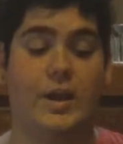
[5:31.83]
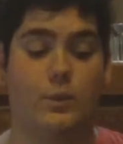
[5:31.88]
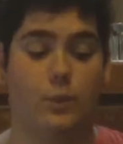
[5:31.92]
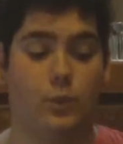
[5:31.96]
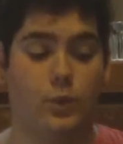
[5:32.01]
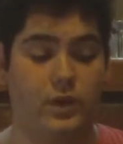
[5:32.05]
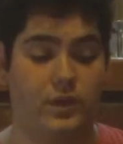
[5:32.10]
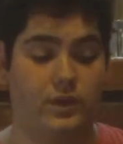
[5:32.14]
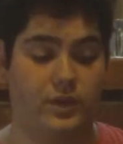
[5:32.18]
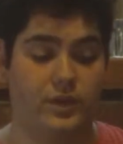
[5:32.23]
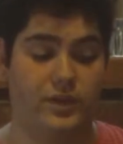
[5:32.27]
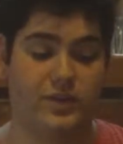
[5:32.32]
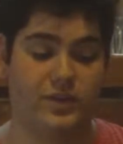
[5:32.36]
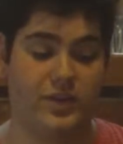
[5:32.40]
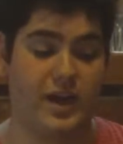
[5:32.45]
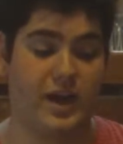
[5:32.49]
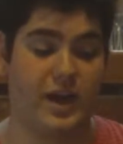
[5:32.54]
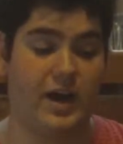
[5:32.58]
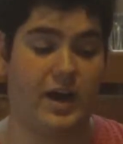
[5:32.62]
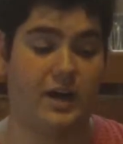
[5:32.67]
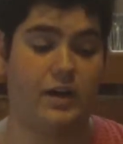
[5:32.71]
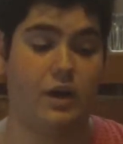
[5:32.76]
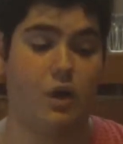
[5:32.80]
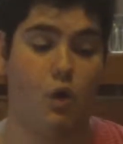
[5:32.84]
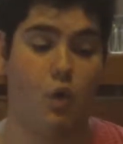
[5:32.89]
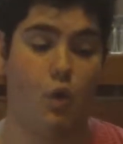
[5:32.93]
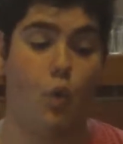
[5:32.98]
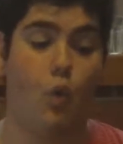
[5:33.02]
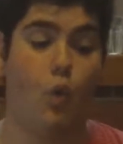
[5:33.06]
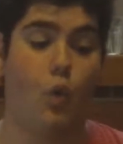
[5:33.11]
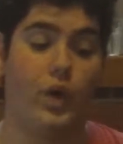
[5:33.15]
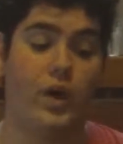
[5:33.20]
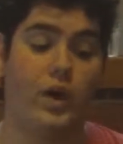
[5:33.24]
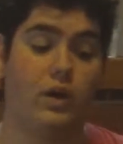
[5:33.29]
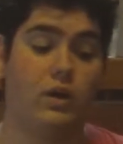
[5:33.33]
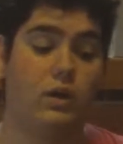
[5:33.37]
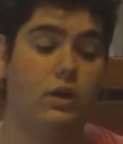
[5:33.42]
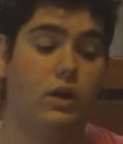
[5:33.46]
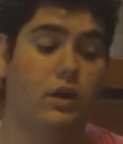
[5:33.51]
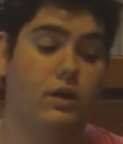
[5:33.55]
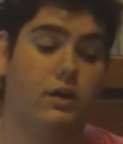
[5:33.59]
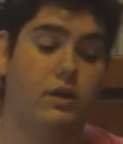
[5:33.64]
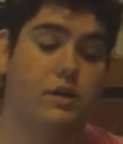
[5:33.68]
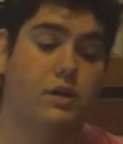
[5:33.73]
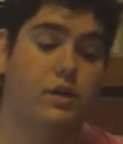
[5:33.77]
This card
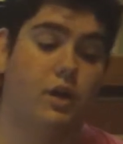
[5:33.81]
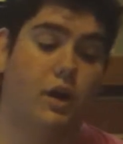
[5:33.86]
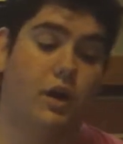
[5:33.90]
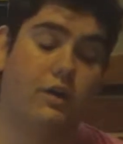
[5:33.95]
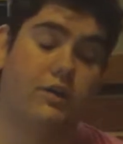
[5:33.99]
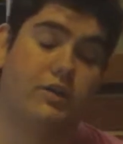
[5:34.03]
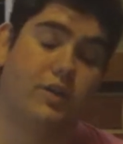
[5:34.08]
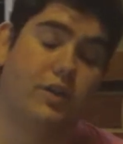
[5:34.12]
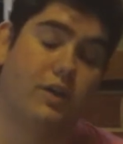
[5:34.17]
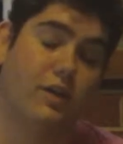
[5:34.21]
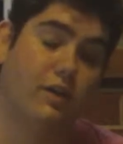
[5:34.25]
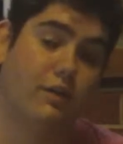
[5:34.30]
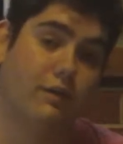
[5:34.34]
will not